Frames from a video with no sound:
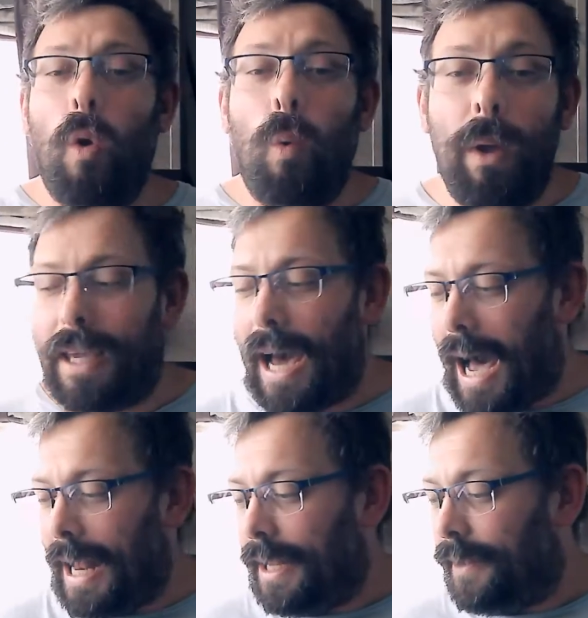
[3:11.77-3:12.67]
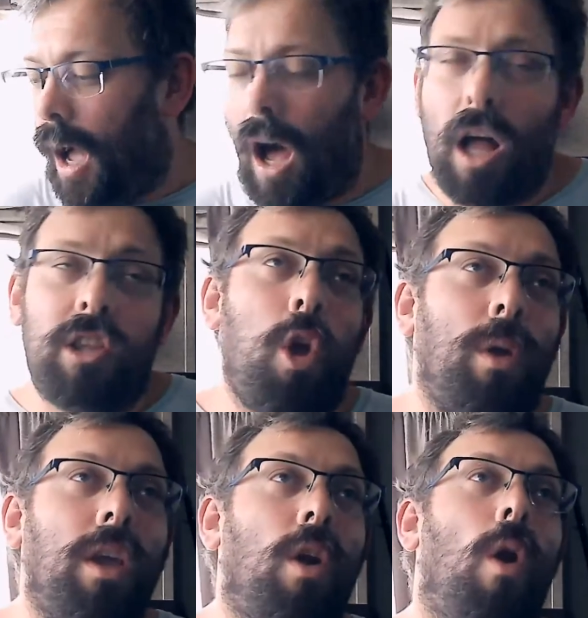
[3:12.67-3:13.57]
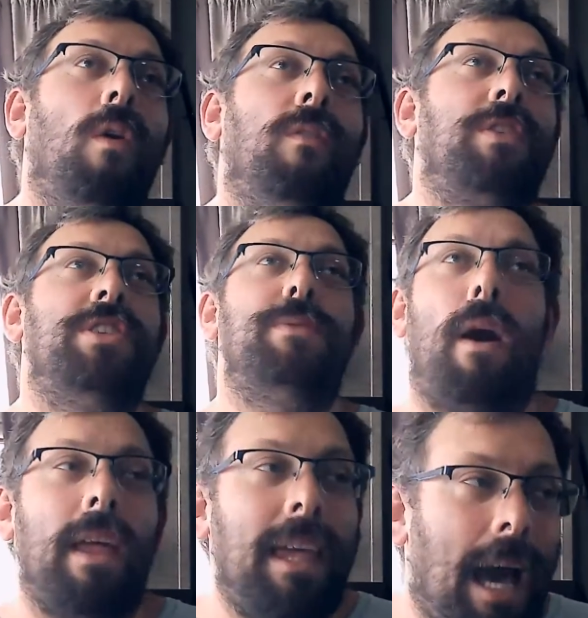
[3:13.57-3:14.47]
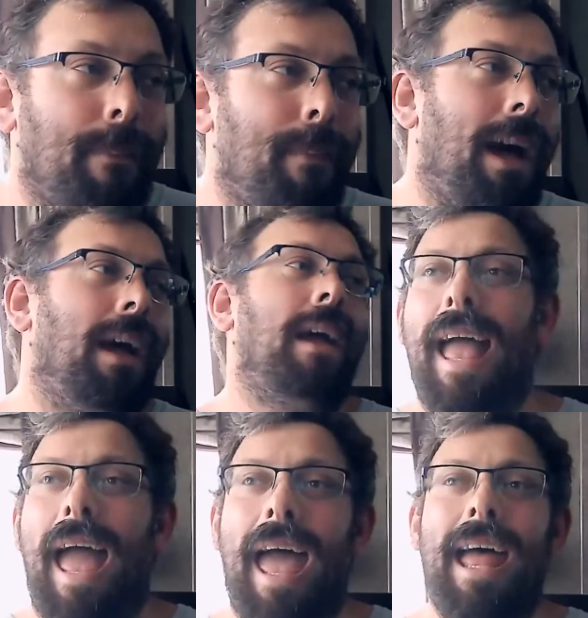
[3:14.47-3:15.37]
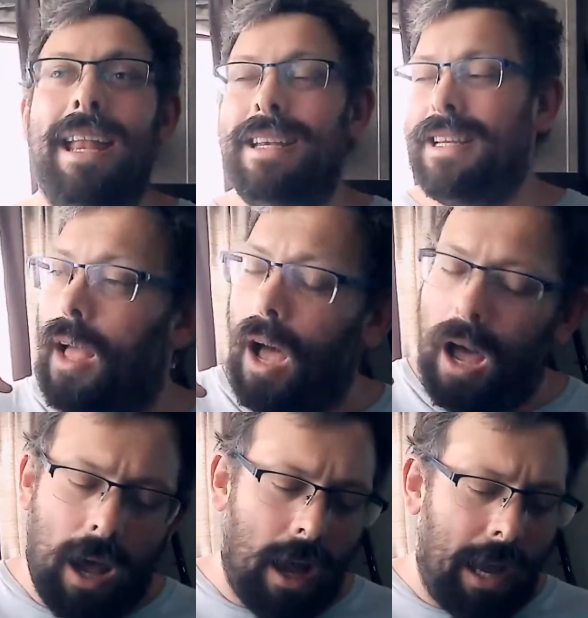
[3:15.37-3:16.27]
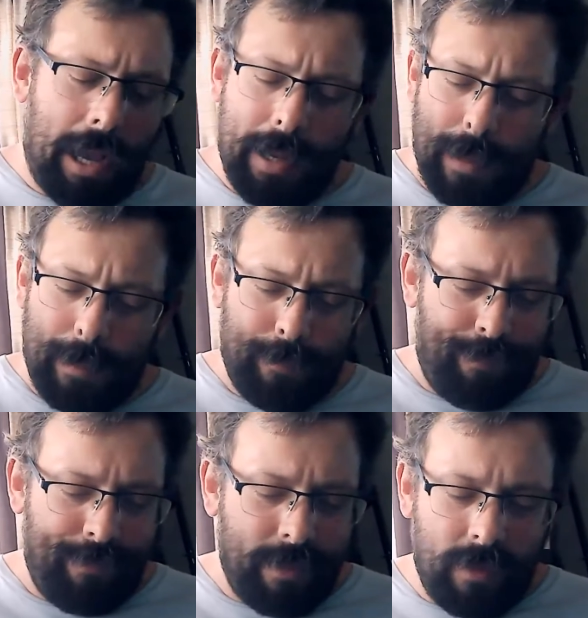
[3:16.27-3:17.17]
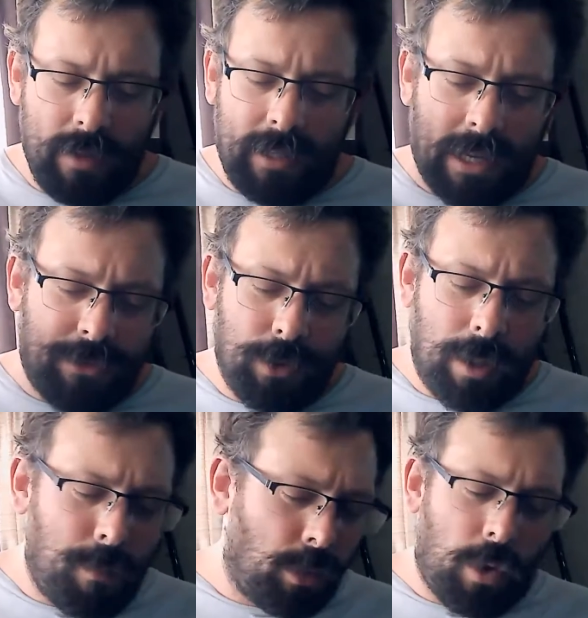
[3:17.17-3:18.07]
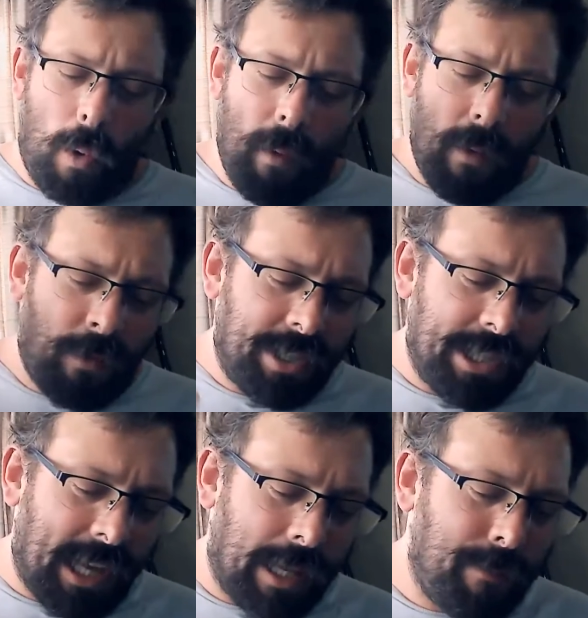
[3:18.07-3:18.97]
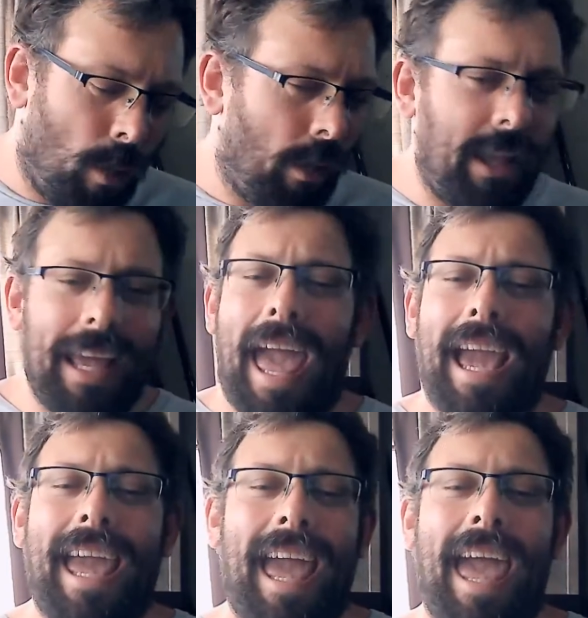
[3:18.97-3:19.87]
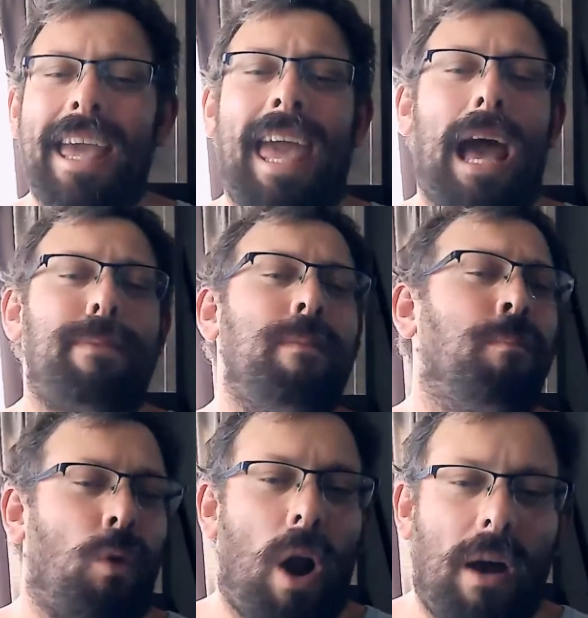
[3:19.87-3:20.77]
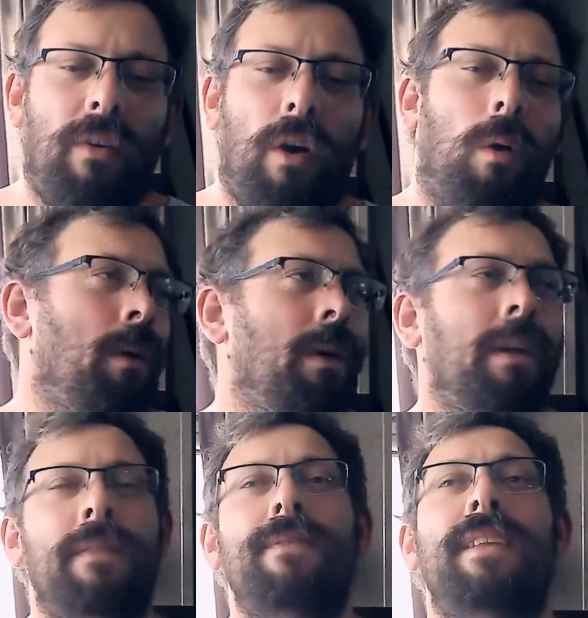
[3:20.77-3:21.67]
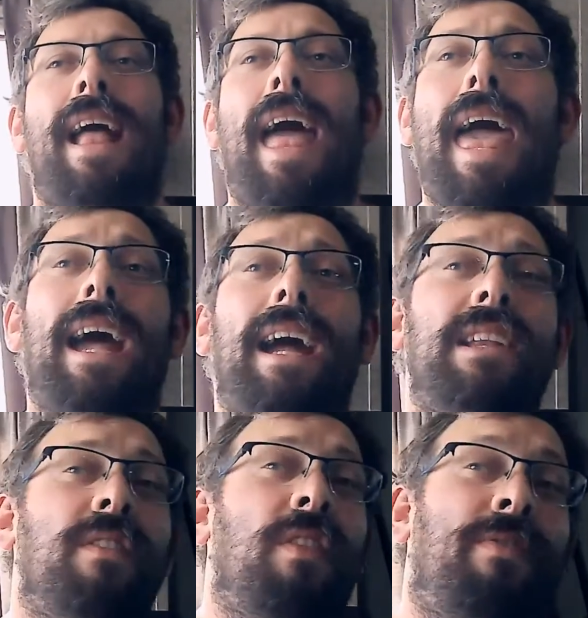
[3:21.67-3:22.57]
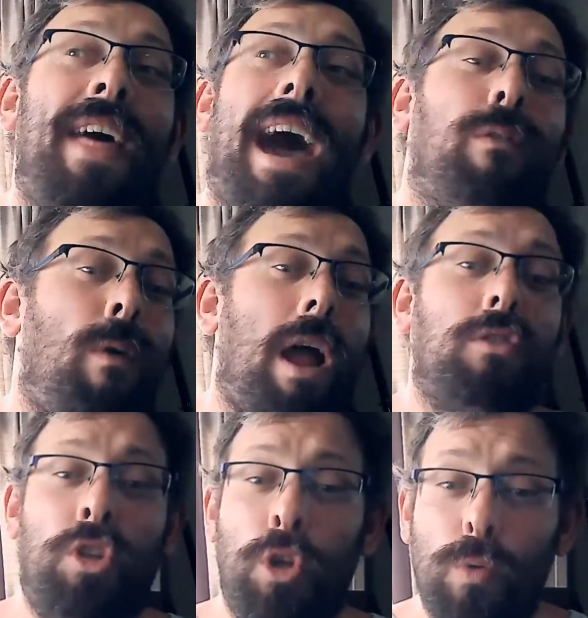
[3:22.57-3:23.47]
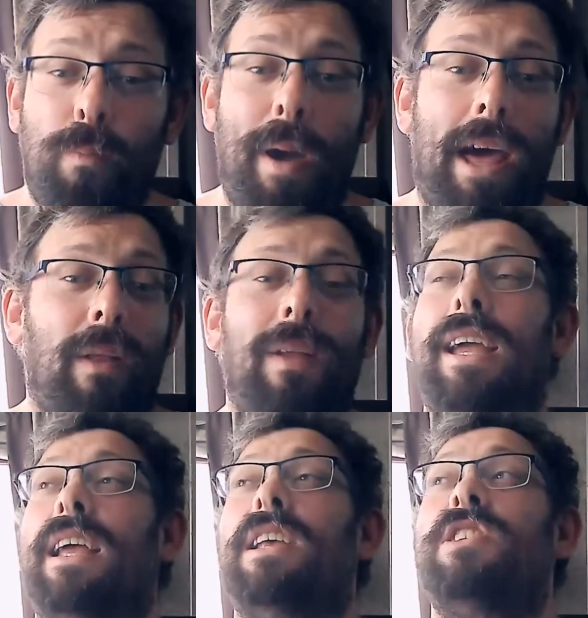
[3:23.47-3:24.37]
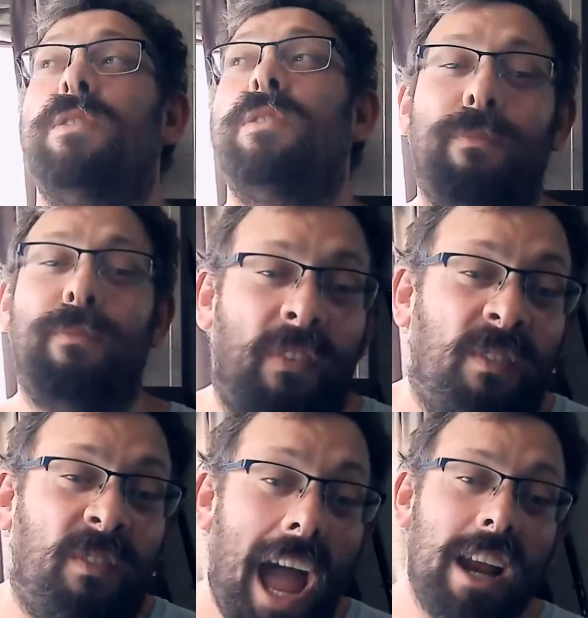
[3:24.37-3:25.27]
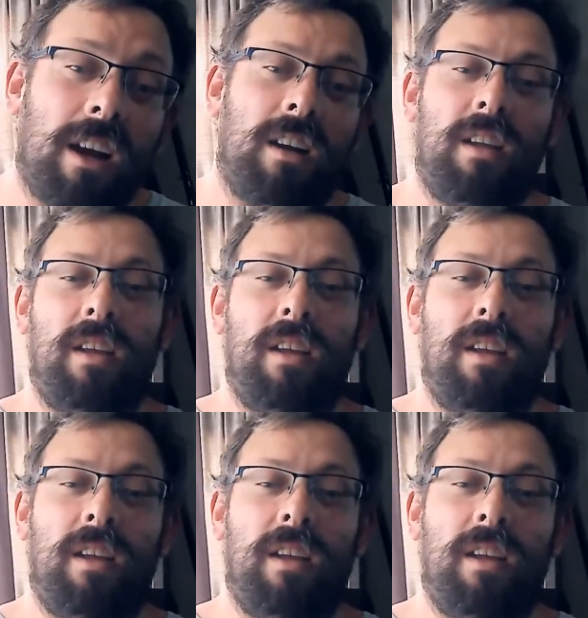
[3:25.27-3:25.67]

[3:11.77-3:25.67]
We got Tokiko versus Maruyama, and Kazuki Muto versus Sakimori, aka Captain Bravo. And that round 2 battle is fire.